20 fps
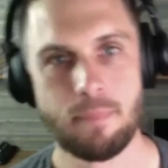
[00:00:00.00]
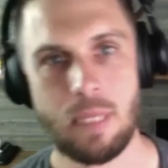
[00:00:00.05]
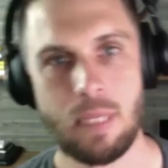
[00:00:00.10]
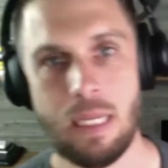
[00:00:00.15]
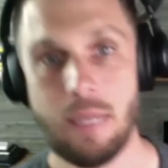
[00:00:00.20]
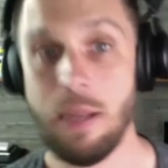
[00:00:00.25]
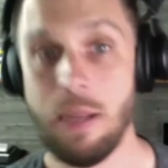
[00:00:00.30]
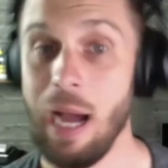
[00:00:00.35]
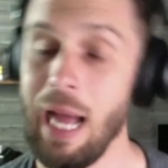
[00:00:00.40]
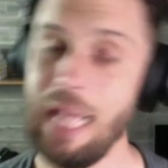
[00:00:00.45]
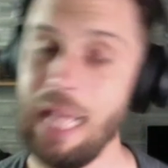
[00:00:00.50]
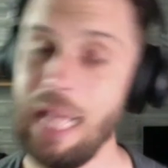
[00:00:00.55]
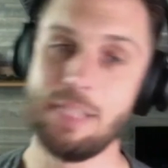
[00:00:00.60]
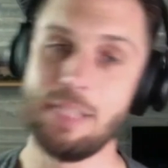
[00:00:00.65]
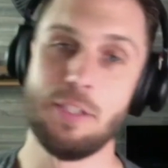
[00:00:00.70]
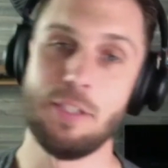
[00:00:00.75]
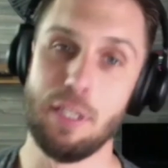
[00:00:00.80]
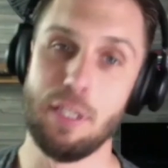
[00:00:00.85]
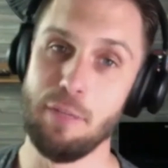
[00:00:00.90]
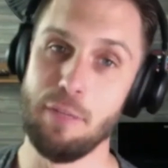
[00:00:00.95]
Now, I
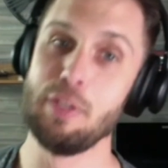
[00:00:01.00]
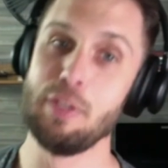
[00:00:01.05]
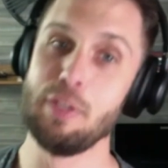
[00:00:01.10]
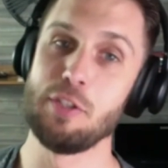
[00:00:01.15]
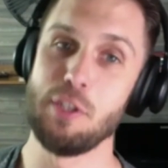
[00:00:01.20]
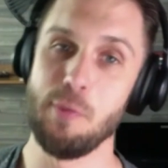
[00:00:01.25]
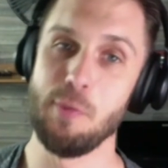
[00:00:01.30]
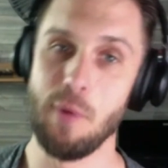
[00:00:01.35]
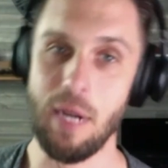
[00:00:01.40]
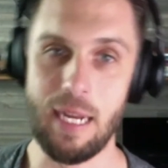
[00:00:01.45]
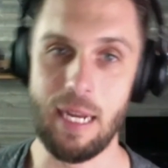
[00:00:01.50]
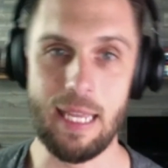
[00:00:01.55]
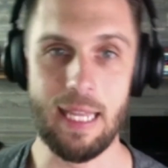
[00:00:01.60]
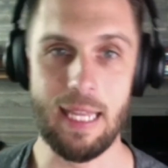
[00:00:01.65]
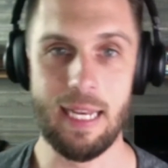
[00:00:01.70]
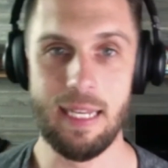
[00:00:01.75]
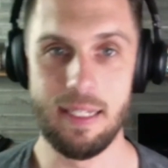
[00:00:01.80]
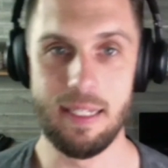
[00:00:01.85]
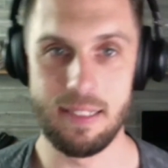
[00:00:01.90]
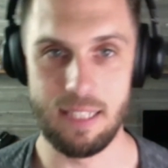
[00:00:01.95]
certainly eventually want to get
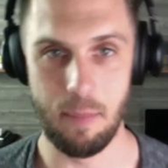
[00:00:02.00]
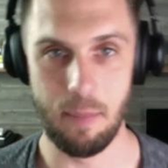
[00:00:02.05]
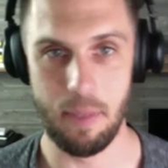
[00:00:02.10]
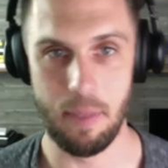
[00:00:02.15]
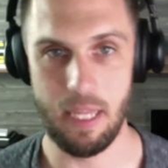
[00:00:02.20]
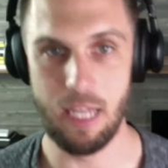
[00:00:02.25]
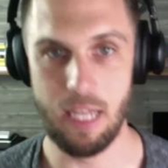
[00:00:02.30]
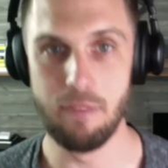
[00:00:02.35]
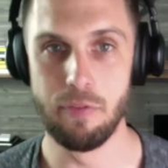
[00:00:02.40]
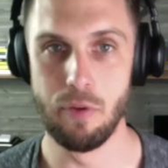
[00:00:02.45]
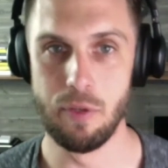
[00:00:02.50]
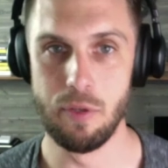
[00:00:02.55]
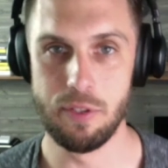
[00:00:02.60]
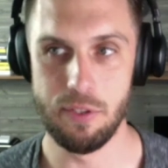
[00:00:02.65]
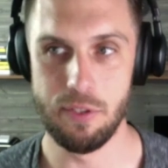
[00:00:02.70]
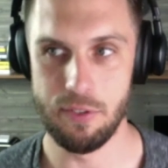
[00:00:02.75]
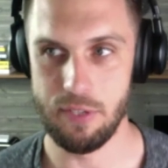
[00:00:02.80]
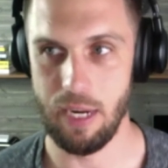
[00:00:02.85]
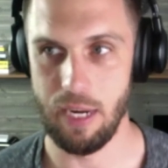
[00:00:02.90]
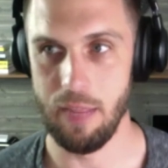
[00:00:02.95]
into some of the
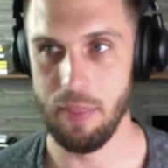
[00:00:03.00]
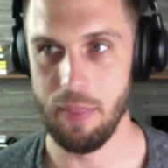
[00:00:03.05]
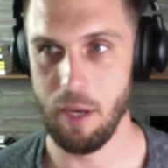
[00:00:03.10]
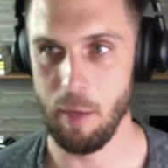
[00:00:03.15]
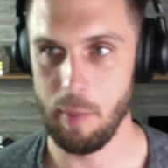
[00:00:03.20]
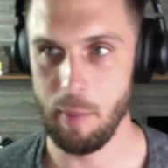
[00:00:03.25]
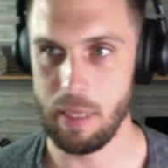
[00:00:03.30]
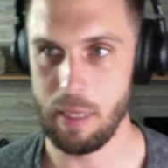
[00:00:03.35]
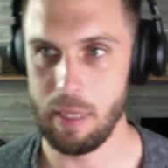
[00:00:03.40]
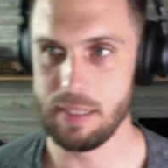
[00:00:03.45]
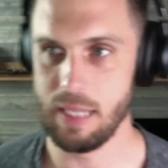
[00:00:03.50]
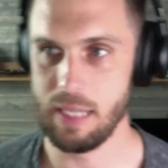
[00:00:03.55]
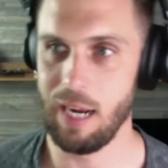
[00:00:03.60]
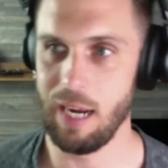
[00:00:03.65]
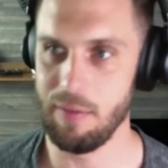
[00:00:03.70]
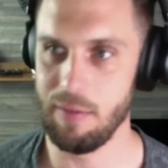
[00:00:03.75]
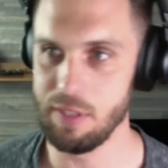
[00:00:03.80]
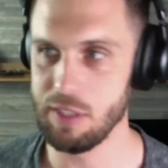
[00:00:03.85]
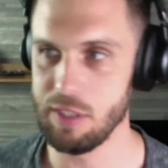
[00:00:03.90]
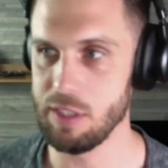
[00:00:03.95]
influencers out there, because they
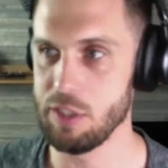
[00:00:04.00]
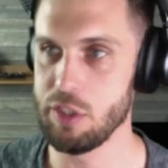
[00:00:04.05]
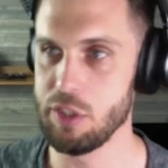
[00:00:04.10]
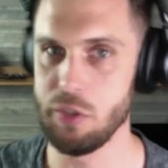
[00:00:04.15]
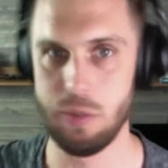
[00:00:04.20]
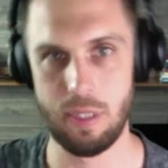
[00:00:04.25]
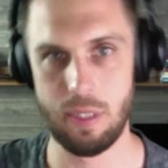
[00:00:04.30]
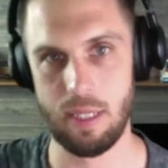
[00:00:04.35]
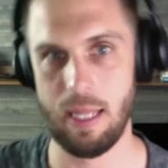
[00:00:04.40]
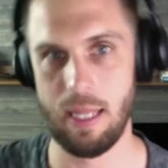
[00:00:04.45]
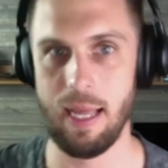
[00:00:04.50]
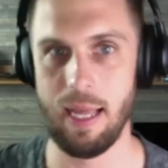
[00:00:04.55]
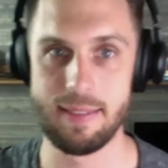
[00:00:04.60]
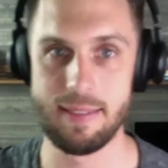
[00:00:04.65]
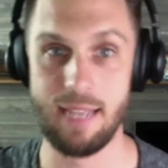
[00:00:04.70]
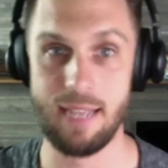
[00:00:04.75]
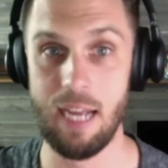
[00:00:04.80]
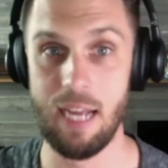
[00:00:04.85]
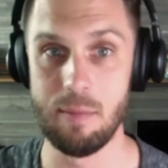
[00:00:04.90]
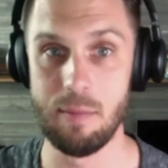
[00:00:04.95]
obviously do it a lot of
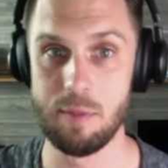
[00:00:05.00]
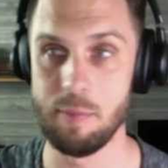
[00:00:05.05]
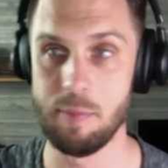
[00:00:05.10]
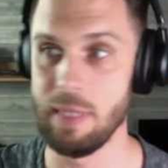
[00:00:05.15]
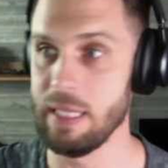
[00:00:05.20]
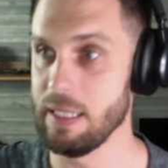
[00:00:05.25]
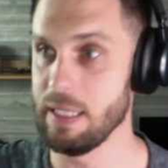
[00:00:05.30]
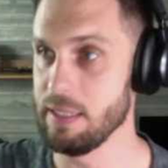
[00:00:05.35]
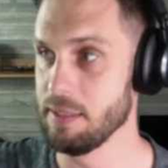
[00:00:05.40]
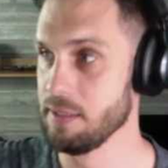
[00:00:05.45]
times because